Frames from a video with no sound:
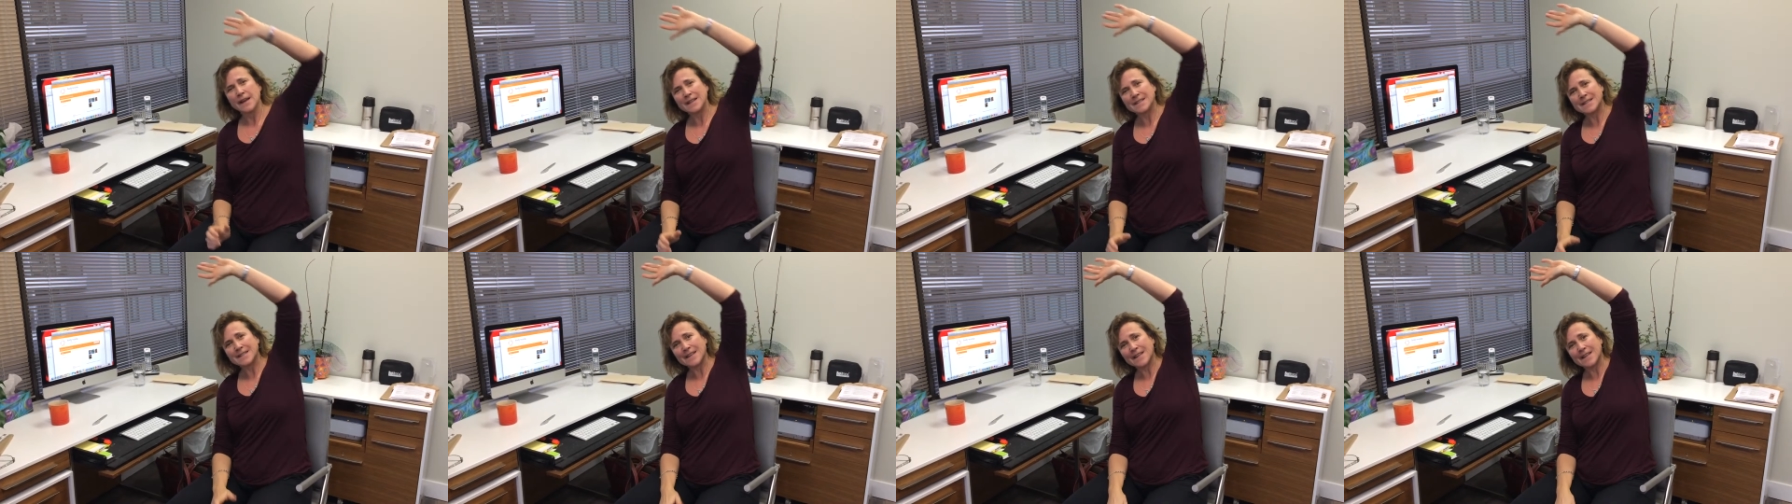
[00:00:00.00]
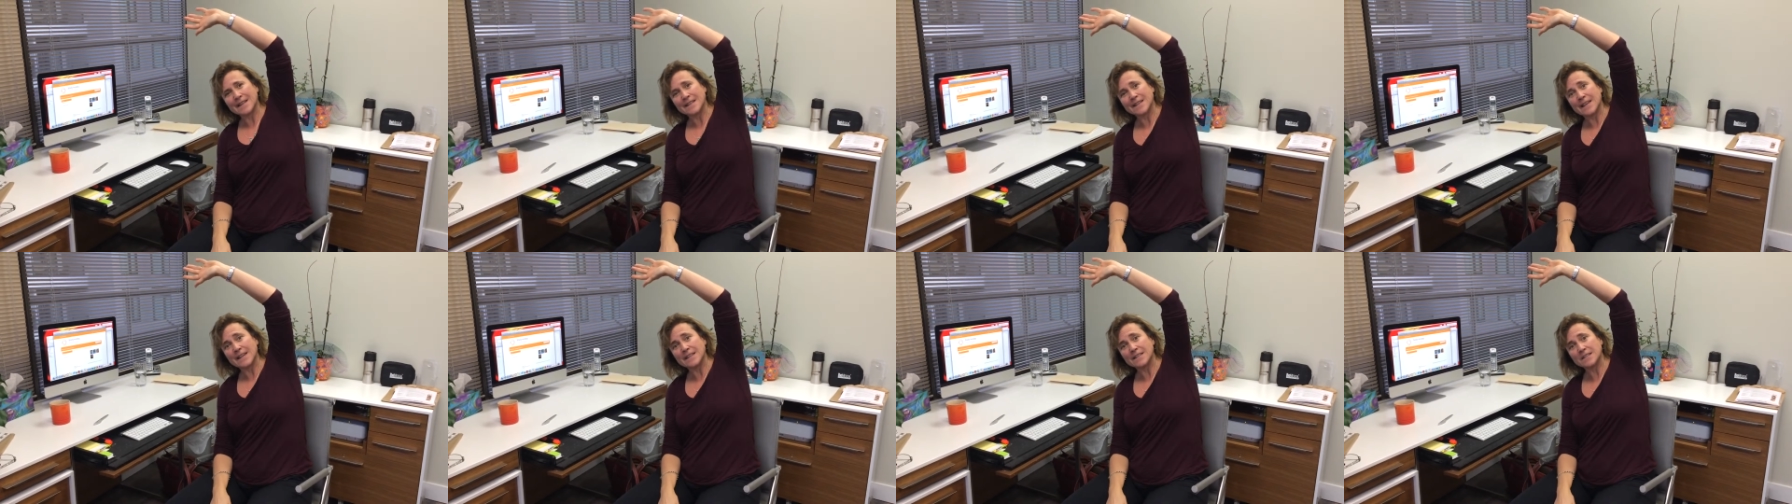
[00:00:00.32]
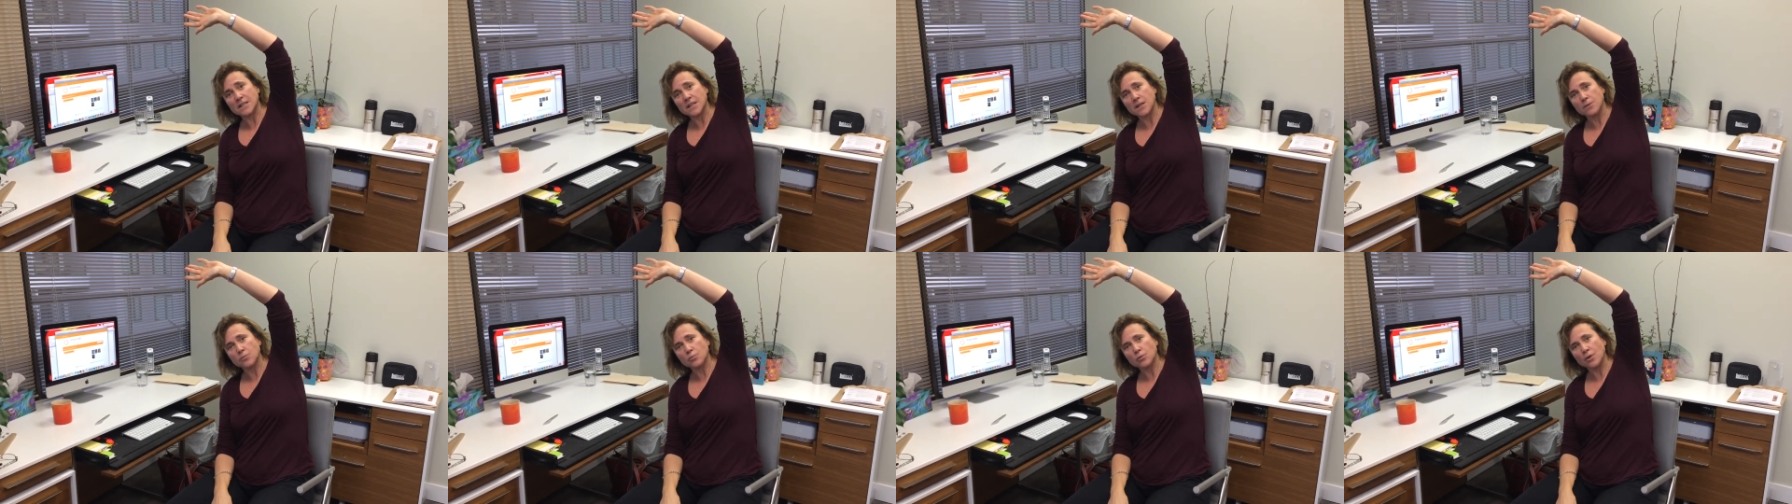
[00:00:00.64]
and take a nice
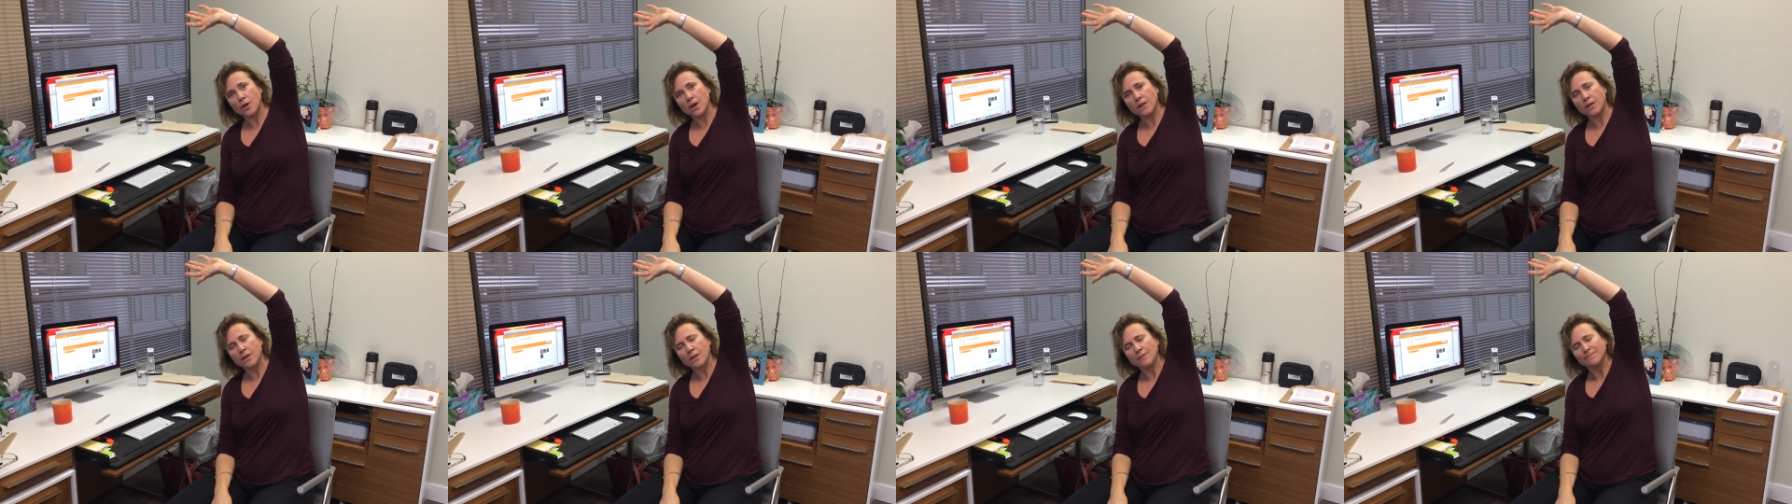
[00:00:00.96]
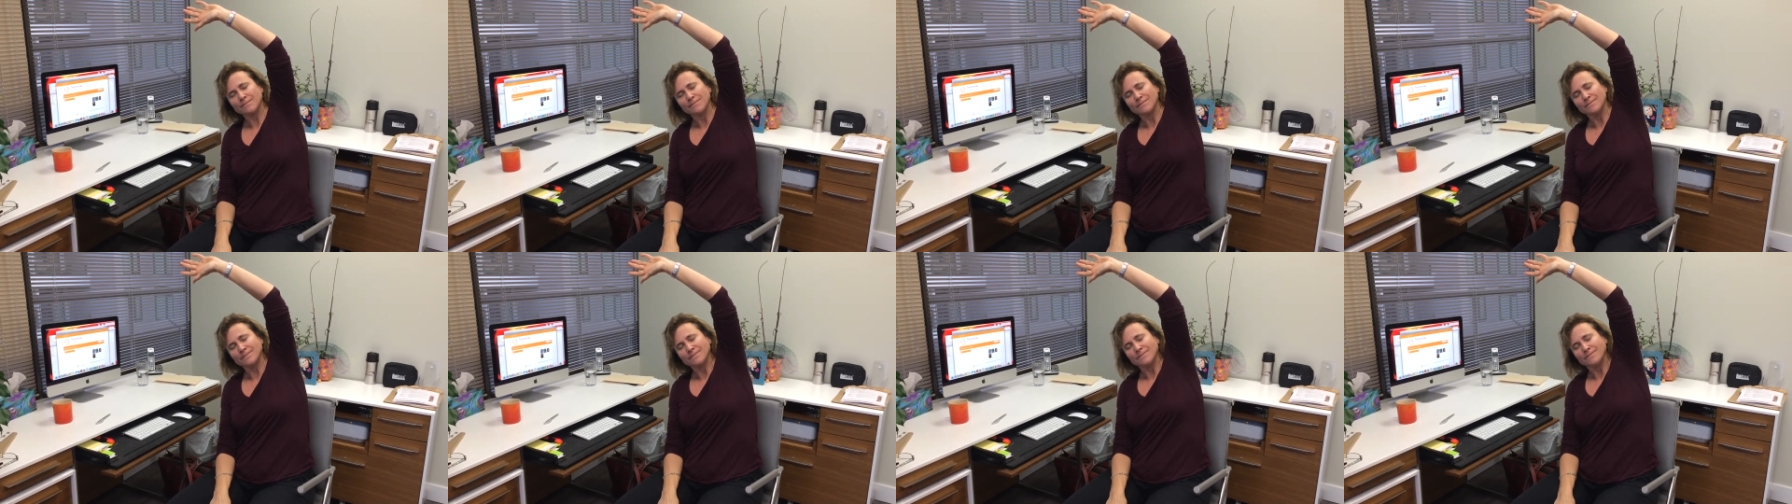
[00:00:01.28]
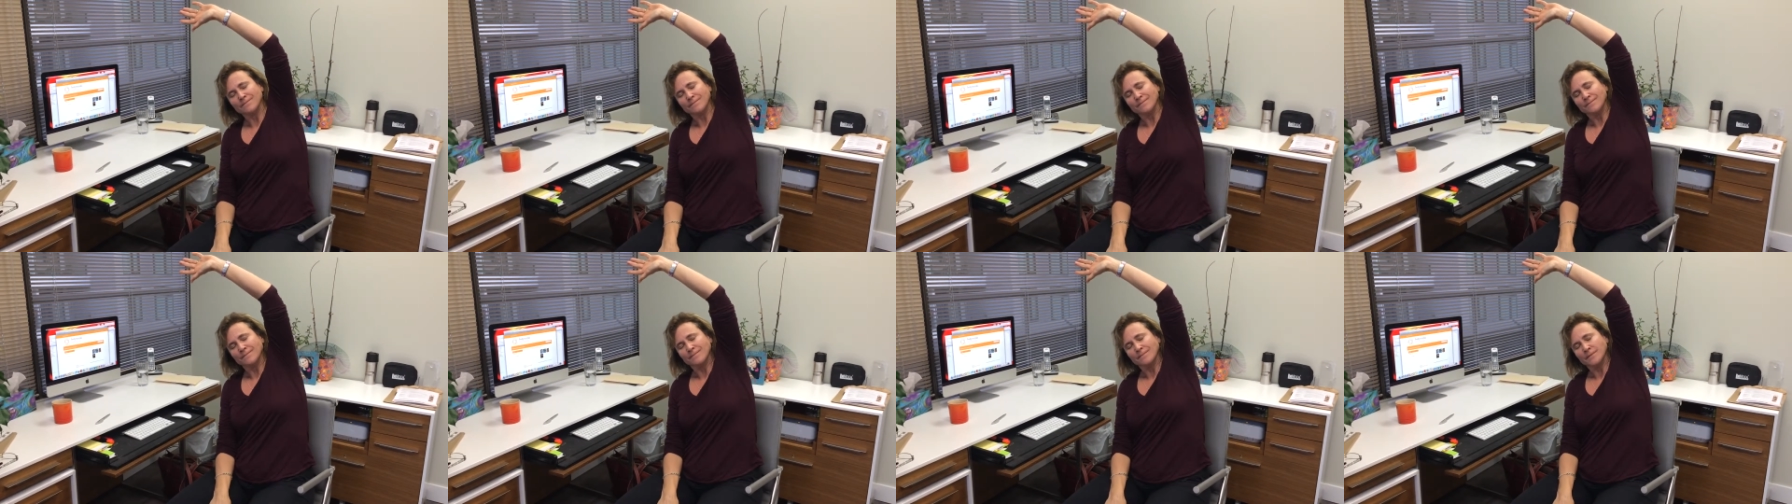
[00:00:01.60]
deep
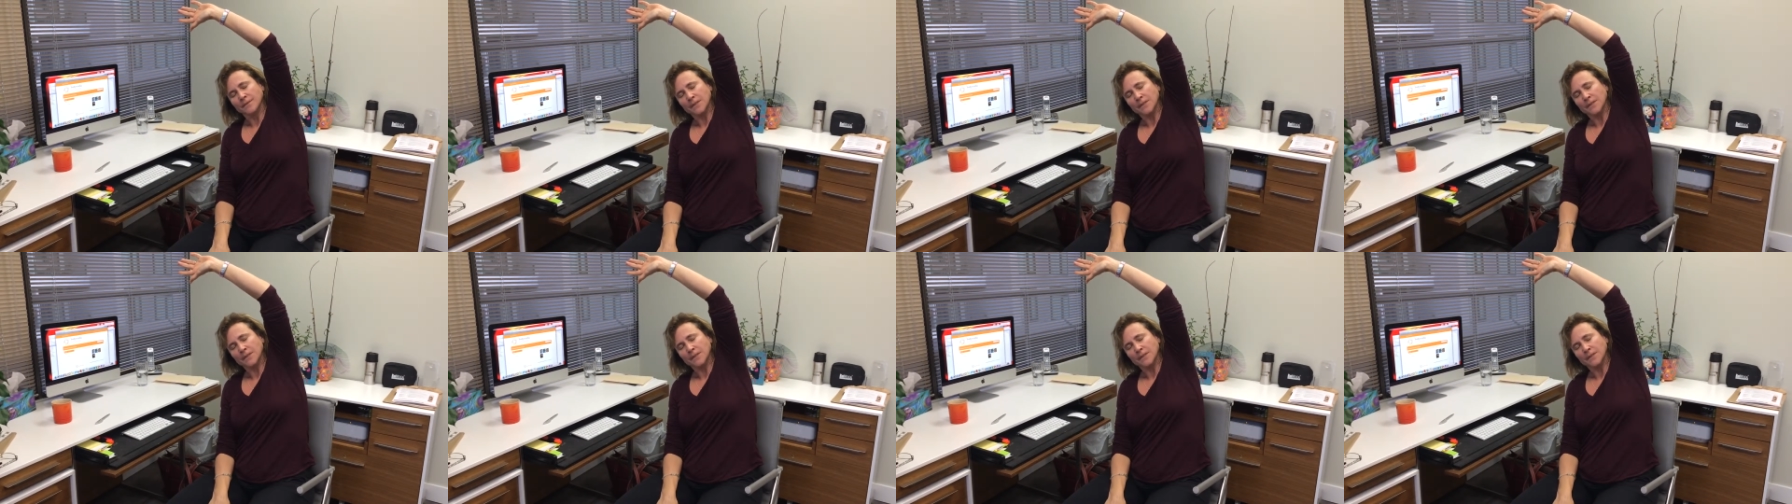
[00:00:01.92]
breath